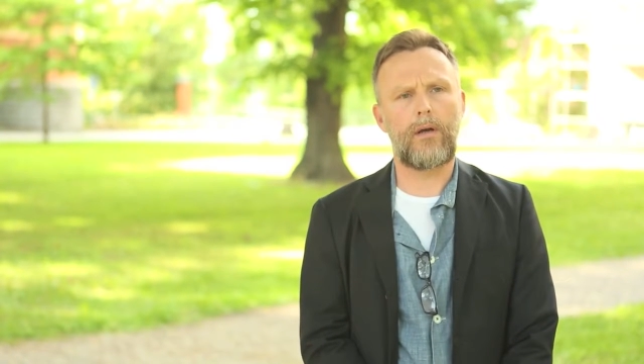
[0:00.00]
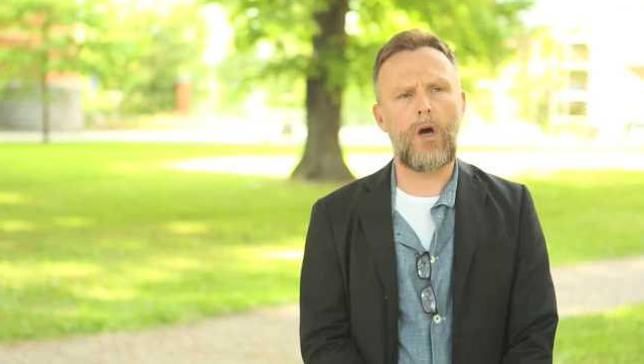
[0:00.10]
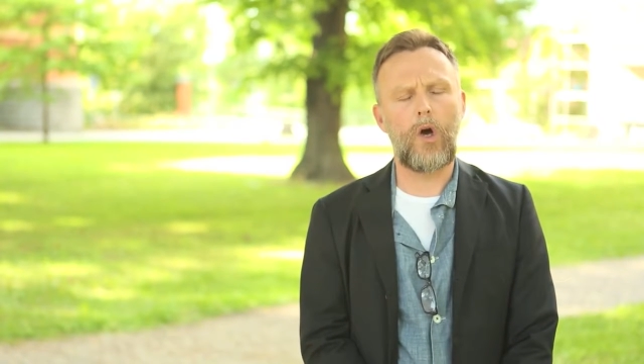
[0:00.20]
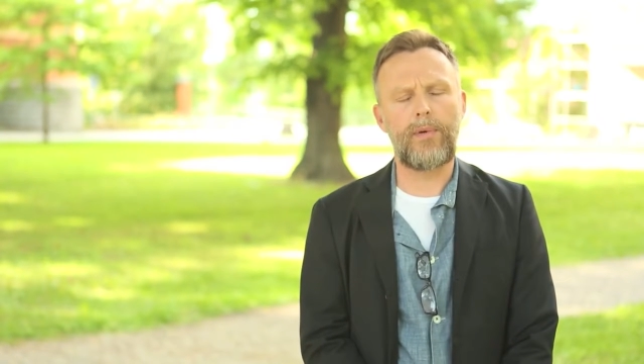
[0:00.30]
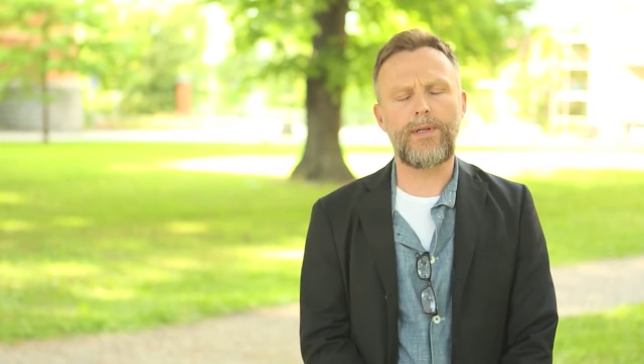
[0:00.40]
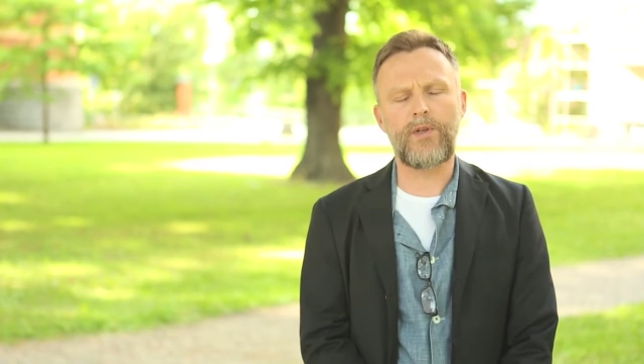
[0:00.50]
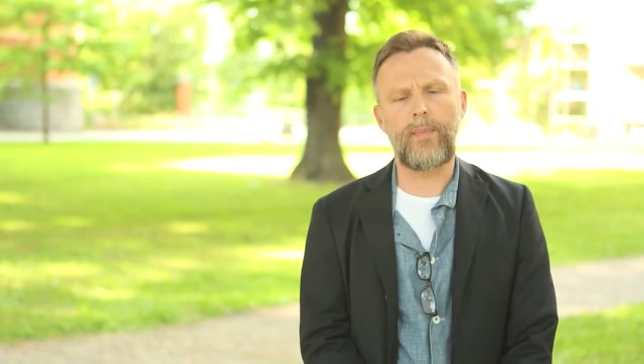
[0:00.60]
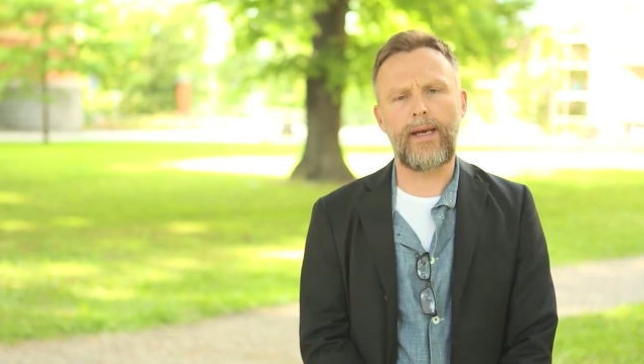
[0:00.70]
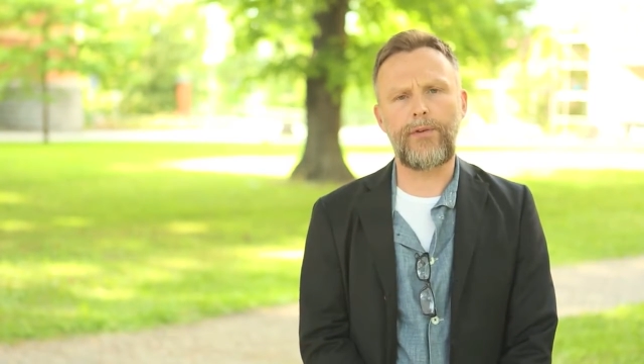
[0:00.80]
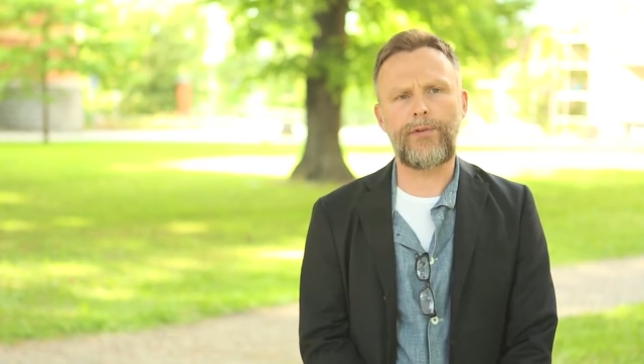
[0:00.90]
urban
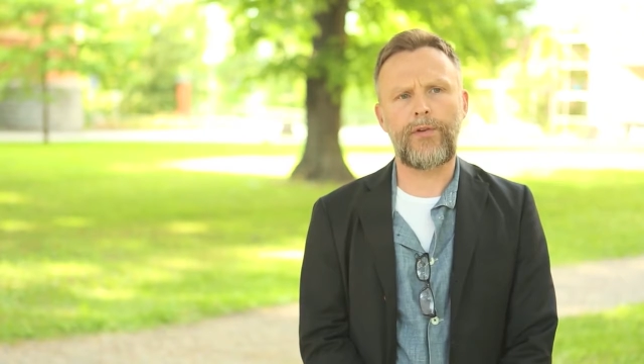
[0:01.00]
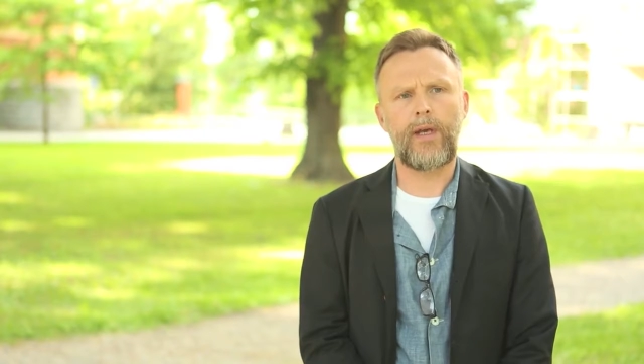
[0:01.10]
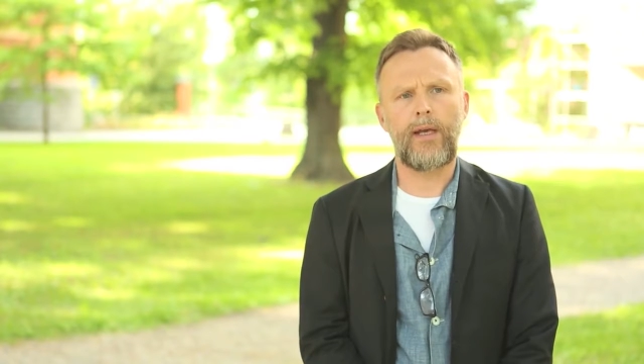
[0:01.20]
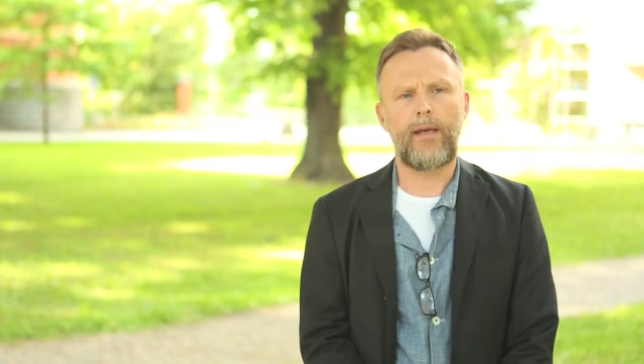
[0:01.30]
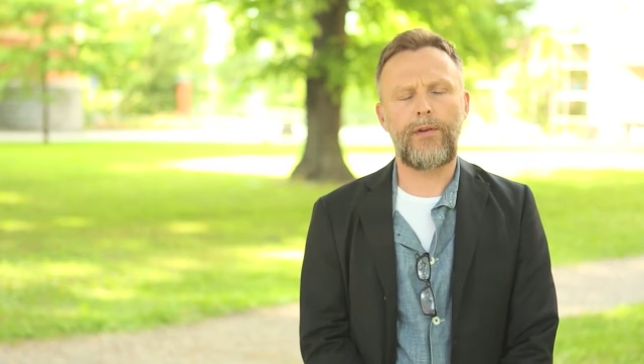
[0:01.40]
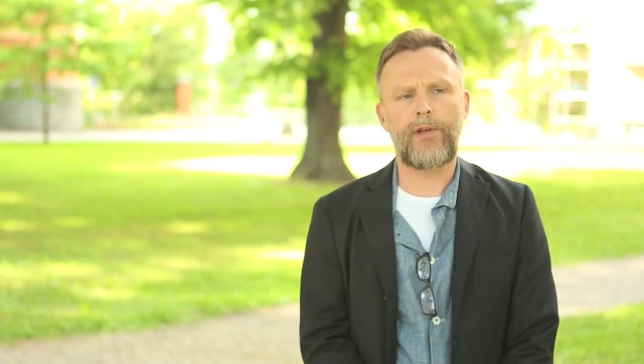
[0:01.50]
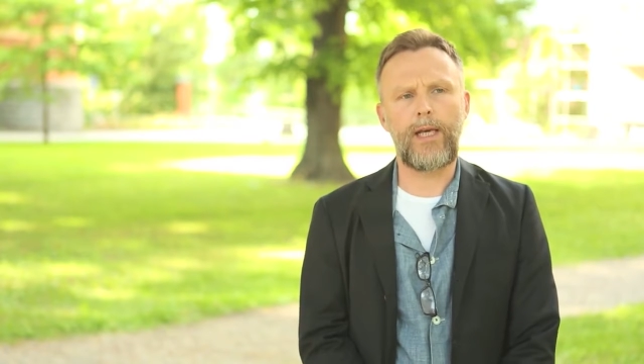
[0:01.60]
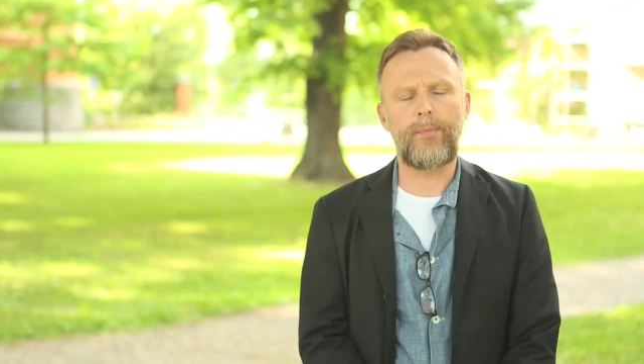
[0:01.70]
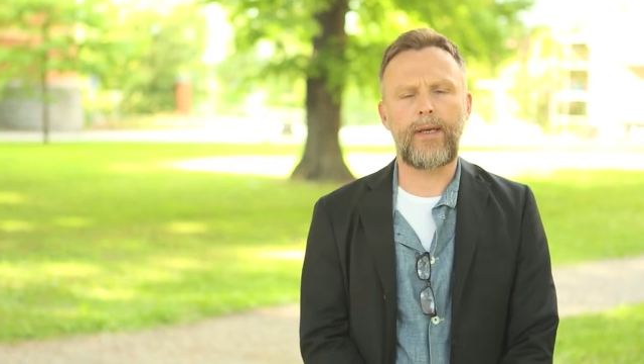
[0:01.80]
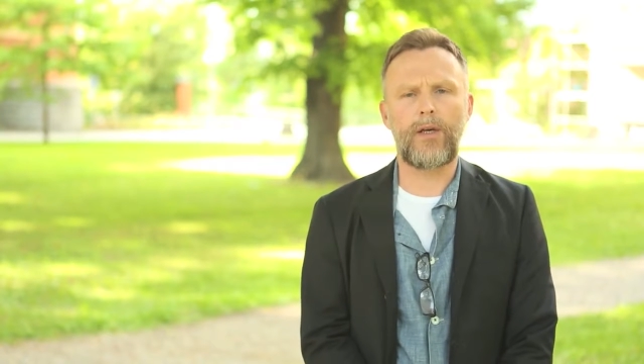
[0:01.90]
space is
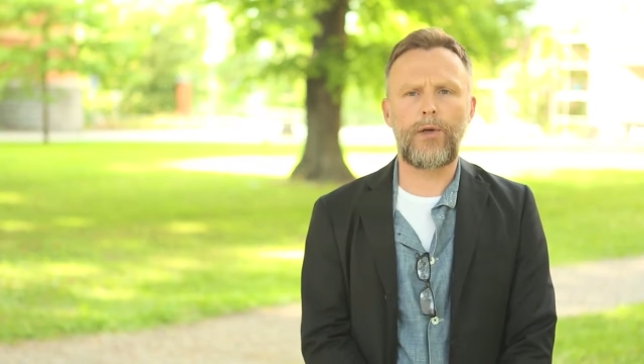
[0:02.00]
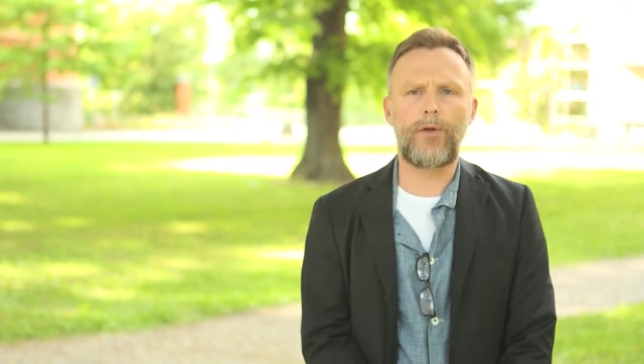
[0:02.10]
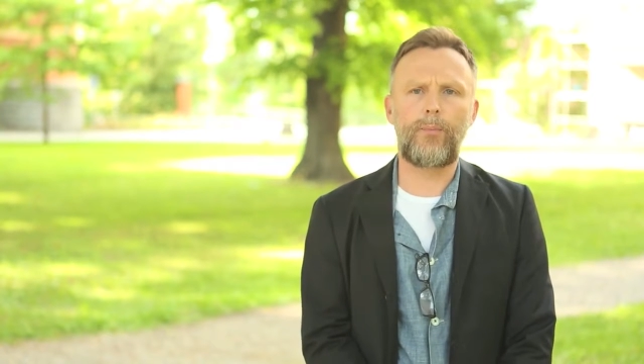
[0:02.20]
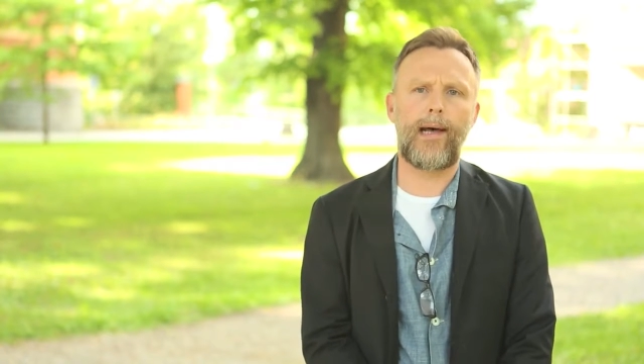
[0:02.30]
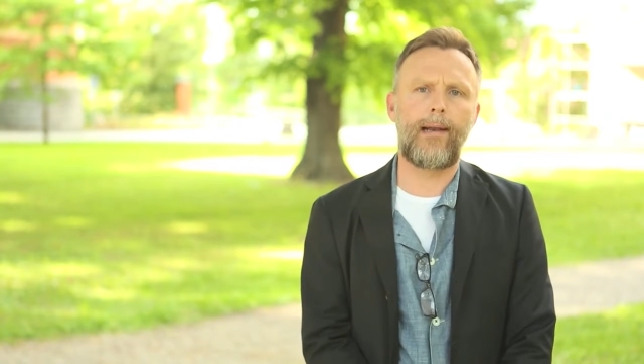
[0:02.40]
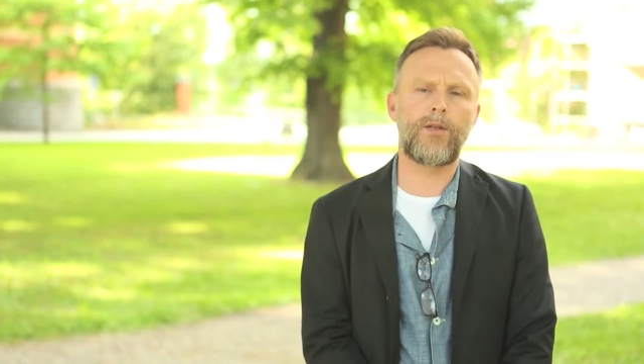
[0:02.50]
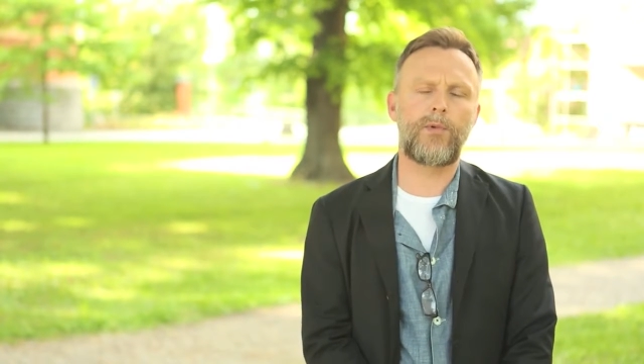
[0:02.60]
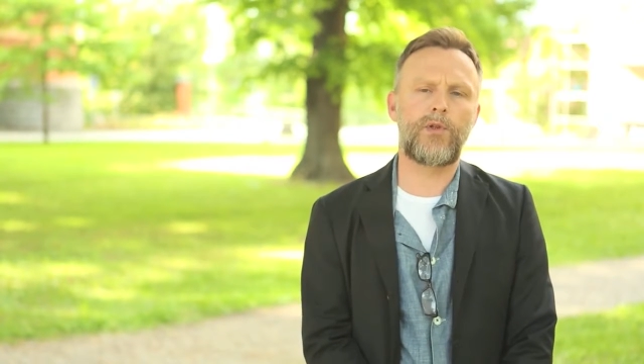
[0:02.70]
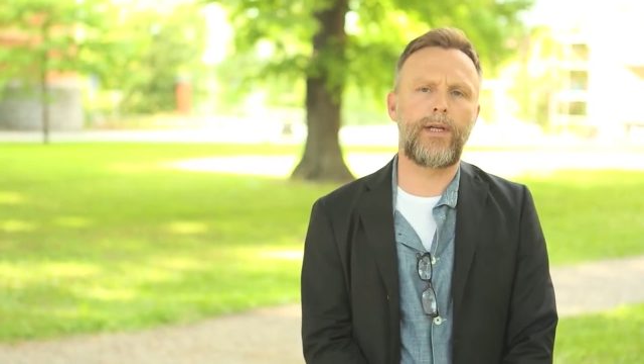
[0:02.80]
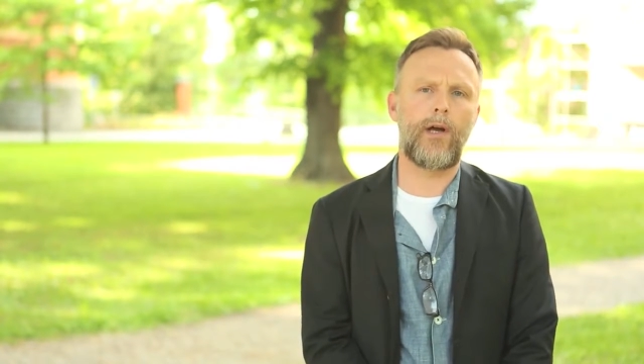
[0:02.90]
keeping a good balance
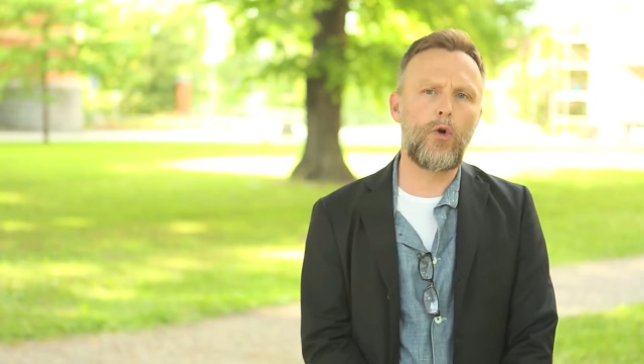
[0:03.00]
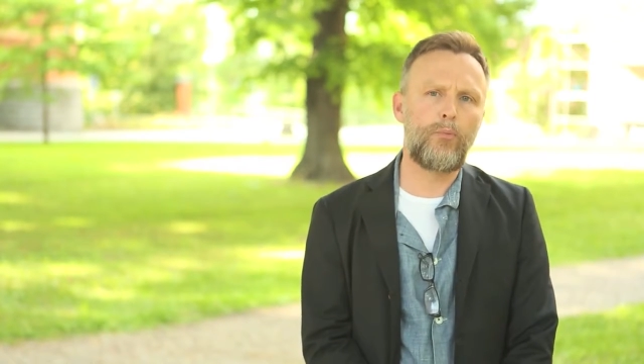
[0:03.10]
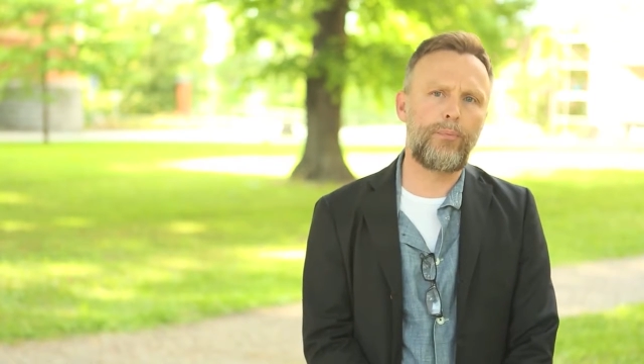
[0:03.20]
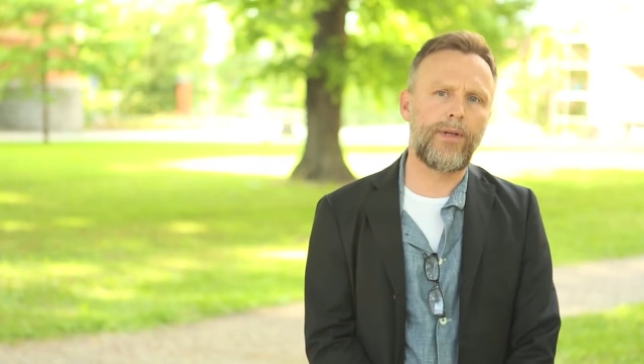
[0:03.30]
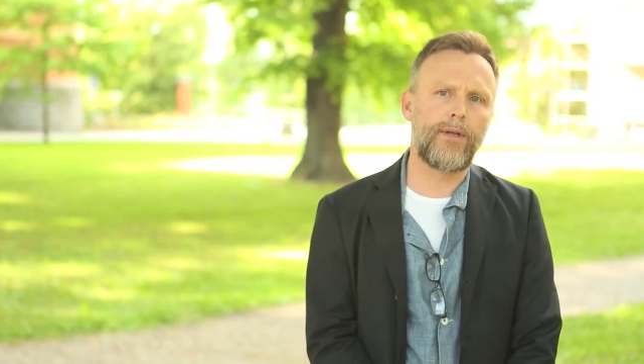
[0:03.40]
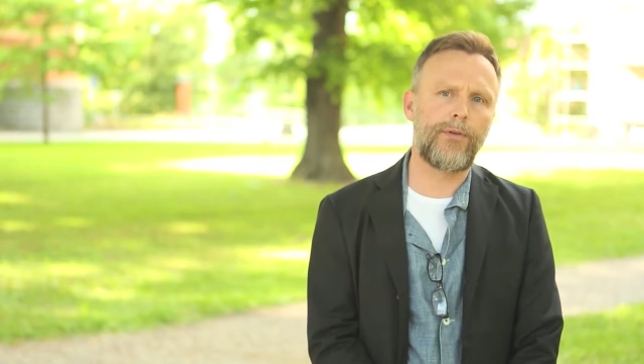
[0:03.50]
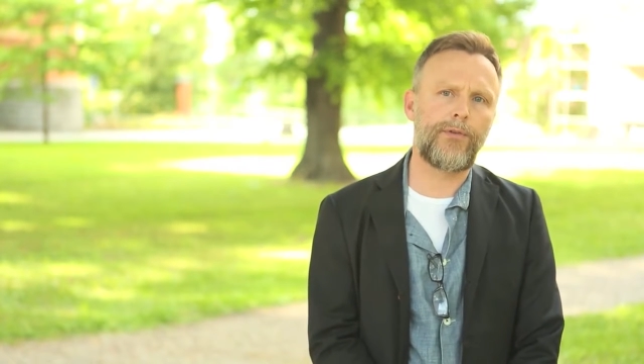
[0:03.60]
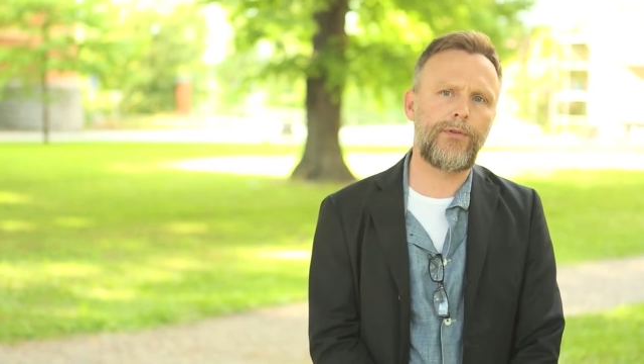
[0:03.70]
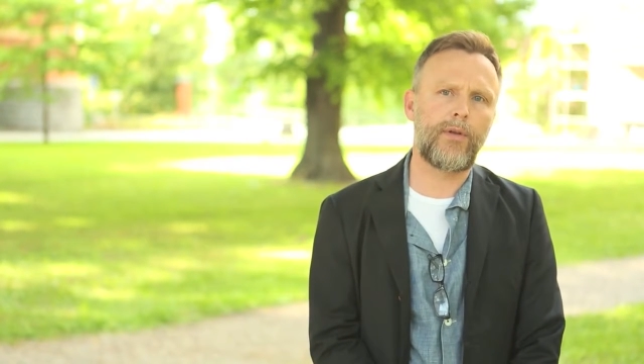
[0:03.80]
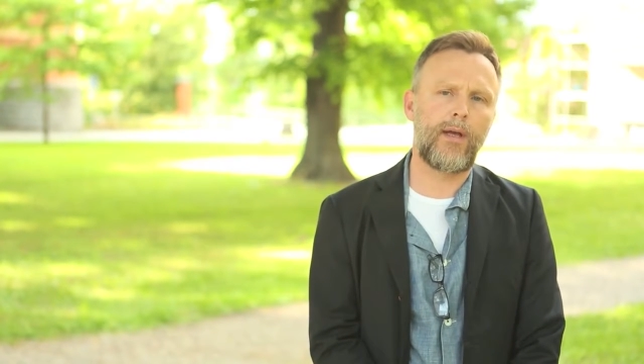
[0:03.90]
between
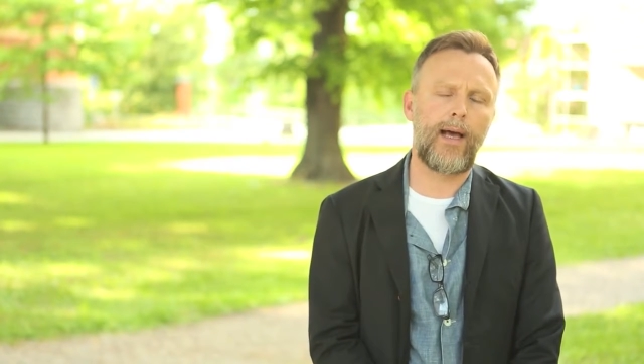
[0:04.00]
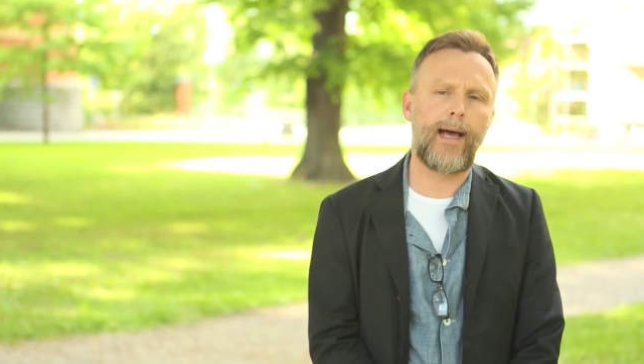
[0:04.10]
openness